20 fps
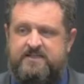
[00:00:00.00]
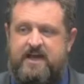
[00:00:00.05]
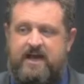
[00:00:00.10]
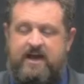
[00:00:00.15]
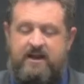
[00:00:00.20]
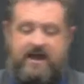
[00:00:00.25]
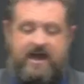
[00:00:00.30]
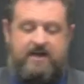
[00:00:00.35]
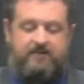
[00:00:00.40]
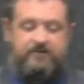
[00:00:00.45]

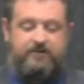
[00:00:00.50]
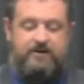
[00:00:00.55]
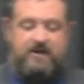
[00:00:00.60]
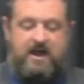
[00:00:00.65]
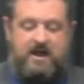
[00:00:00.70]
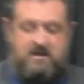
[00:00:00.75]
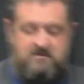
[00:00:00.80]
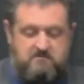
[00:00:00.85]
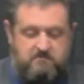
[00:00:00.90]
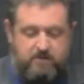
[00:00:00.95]
kind of attitude, and
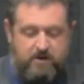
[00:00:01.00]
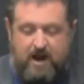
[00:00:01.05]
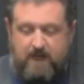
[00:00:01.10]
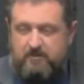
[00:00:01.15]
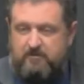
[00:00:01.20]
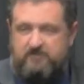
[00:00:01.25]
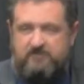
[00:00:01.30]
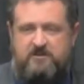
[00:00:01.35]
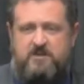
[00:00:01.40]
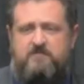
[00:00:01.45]
I
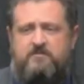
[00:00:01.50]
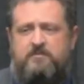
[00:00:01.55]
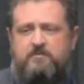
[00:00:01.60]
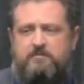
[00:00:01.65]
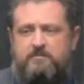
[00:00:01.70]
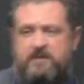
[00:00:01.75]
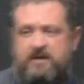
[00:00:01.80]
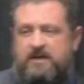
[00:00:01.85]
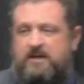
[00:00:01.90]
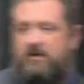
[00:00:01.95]
probably
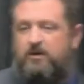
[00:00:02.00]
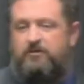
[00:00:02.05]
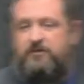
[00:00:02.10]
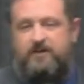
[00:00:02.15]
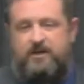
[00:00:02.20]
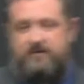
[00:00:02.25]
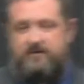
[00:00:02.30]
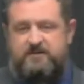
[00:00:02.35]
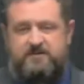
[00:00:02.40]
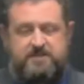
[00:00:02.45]
even been
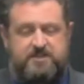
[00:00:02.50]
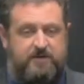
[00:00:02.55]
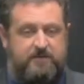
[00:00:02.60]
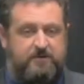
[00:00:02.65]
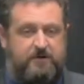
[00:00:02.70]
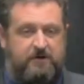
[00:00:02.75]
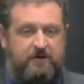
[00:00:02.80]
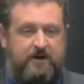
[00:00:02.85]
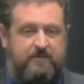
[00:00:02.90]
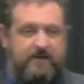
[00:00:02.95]
guilty of it to some
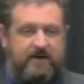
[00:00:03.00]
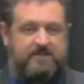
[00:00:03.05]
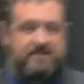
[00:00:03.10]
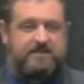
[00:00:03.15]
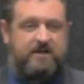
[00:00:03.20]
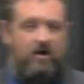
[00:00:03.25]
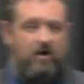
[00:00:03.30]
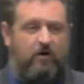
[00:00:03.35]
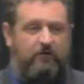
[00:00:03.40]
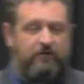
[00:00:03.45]
degree
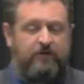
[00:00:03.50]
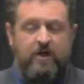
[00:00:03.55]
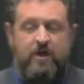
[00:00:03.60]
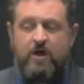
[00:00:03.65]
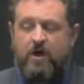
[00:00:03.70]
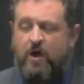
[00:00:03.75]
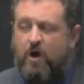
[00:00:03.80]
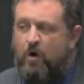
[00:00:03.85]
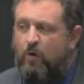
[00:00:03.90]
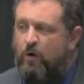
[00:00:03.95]
myself,
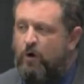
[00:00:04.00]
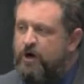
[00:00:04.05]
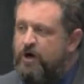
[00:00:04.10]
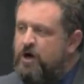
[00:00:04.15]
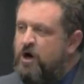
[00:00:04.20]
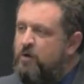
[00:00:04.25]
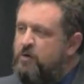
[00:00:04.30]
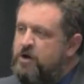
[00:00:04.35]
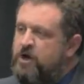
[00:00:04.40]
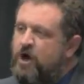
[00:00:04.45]
where you
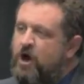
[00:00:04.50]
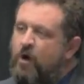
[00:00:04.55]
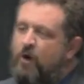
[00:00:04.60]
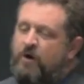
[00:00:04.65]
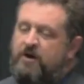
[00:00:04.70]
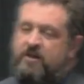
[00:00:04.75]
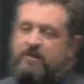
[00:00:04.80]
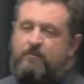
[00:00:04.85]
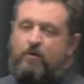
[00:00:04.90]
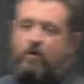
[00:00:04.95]
know we go
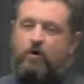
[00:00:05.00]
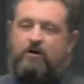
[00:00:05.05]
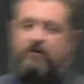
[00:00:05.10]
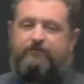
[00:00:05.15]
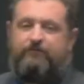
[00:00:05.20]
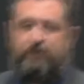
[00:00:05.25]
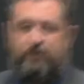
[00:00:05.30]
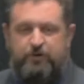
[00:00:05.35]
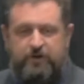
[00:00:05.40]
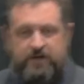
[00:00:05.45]
into the more
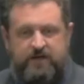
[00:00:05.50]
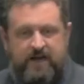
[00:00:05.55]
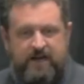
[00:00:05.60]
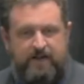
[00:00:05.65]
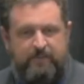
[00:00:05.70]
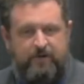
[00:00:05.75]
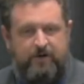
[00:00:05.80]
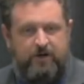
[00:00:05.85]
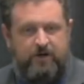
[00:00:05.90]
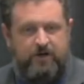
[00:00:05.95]
affluent
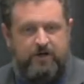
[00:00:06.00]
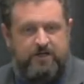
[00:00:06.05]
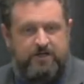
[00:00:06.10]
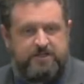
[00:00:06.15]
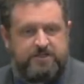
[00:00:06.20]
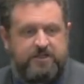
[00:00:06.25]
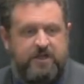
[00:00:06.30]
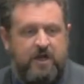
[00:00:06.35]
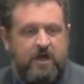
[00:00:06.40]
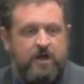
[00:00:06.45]

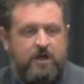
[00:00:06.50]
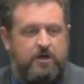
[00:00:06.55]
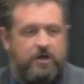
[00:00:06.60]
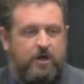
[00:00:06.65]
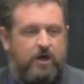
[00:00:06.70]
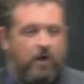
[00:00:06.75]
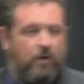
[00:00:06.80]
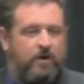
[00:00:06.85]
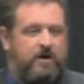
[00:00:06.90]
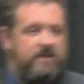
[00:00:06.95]
neighborhoods,
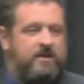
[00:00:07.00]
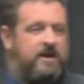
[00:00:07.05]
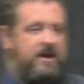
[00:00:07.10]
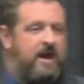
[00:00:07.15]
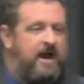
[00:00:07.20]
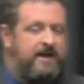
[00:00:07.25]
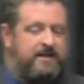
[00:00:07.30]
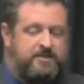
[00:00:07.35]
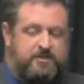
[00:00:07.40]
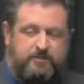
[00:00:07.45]
you go into the
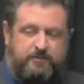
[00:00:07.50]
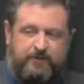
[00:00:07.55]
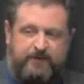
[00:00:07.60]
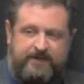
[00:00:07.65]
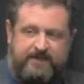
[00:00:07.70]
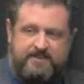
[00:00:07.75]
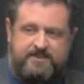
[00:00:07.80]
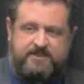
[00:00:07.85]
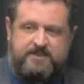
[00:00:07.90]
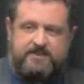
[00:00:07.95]
nicer
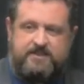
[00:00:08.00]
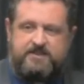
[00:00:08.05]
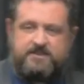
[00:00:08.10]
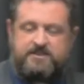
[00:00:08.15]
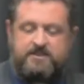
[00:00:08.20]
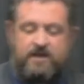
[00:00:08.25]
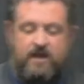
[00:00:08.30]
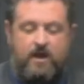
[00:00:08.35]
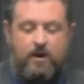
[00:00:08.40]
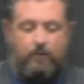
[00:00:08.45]

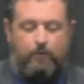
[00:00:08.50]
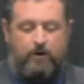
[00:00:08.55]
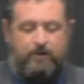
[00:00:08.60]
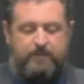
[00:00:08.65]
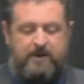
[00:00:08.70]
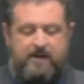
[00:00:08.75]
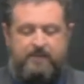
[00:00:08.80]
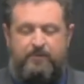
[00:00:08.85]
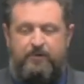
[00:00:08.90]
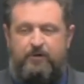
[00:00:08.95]
places where
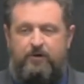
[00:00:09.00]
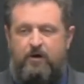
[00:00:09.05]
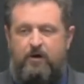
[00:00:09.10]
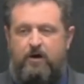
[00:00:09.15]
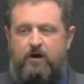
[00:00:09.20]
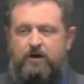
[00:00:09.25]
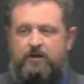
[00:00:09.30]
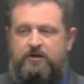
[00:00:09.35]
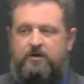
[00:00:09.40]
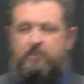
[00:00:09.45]
people
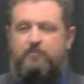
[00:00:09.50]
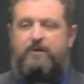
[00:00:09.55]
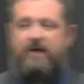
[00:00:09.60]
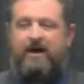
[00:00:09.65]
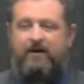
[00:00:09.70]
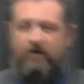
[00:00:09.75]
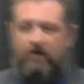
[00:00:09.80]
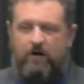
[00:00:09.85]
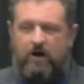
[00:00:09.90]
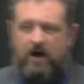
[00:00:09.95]
are a little
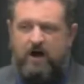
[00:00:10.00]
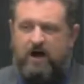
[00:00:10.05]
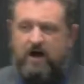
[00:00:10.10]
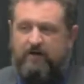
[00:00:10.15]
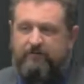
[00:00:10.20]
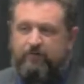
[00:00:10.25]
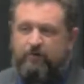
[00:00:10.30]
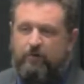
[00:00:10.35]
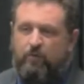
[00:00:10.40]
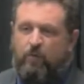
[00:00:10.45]
better
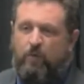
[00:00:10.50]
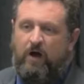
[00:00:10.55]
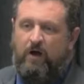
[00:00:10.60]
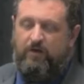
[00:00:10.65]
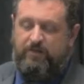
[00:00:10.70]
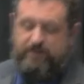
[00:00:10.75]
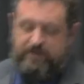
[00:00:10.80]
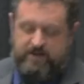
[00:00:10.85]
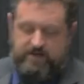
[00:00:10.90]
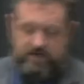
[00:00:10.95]
off or
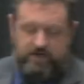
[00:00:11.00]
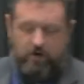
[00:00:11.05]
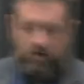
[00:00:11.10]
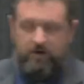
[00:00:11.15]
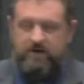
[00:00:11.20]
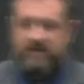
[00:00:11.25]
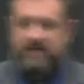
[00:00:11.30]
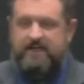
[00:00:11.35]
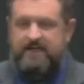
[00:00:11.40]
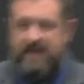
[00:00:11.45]
wealthy, you go
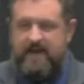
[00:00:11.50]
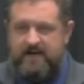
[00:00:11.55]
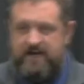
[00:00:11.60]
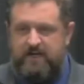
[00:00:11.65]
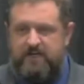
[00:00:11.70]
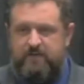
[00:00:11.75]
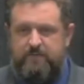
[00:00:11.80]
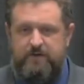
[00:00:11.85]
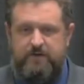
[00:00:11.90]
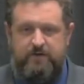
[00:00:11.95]
into the
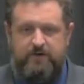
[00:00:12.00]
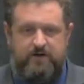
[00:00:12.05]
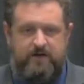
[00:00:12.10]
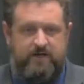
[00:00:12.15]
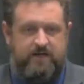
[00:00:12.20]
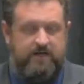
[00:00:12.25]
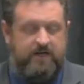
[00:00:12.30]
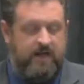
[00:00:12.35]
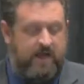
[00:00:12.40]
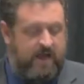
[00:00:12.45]
gated
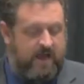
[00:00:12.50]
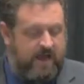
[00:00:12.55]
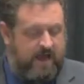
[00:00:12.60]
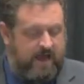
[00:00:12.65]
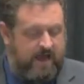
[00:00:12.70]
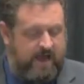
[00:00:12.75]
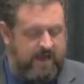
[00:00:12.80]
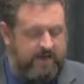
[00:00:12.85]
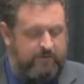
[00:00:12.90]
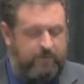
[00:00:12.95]
community,
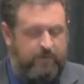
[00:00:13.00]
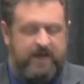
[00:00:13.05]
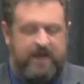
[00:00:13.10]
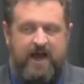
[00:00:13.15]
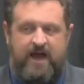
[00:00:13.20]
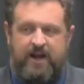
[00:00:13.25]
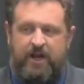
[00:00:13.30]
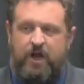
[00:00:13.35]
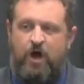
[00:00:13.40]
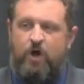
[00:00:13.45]
and we
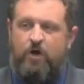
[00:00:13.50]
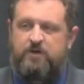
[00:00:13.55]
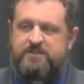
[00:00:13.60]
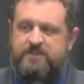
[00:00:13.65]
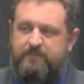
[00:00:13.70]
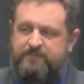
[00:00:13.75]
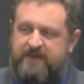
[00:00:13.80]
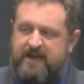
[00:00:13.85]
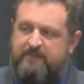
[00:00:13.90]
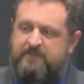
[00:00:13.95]
kind of go.
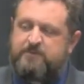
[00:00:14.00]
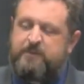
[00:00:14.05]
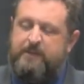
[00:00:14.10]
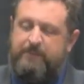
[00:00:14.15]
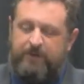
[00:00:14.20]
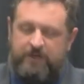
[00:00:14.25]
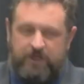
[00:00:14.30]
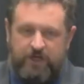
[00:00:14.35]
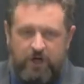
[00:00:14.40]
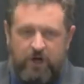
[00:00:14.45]
Sometimes
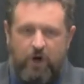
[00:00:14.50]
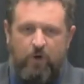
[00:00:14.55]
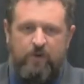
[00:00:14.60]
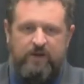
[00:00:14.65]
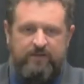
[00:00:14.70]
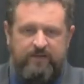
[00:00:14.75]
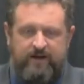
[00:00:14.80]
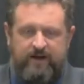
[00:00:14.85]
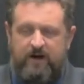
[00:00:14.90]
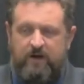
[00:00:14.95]
people can go
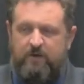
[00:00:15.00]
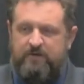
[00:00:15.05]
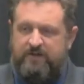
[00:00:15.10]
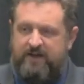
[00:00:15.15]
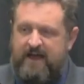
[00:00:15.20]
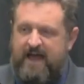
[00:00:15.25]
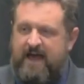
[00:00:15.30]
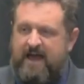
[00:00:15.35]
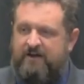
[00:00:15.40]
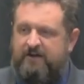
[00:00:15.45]
in there with
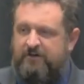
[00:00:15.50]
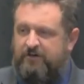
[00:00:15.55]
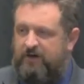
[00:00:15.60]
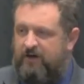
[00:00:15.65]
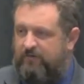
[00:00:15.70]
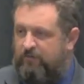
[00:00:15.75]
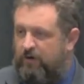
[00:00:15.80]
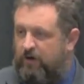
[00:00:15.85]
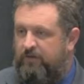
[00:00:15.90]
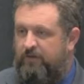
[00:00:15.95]
an attitude
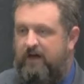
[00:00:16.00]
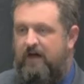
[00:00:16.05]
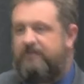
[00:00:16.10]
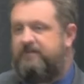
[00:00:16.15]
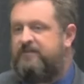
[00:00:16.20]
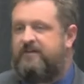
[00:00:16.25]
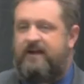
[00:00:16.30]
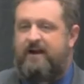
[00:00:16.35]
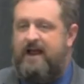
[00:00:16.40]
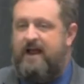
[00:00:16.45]
of, well,
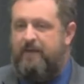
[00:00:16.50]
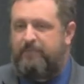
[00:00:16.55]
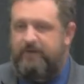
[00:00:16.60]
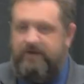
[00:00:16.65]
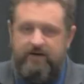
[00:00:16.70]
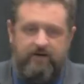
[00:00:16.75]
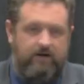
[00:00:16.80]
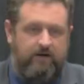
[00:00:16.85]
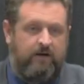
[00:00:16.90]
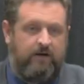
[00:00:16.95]
nothing's going to happen
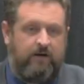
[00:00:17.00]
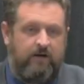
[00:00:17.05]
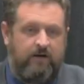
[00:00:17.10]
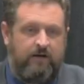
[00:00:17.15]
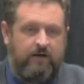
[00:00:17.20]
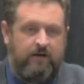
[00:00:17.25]
here.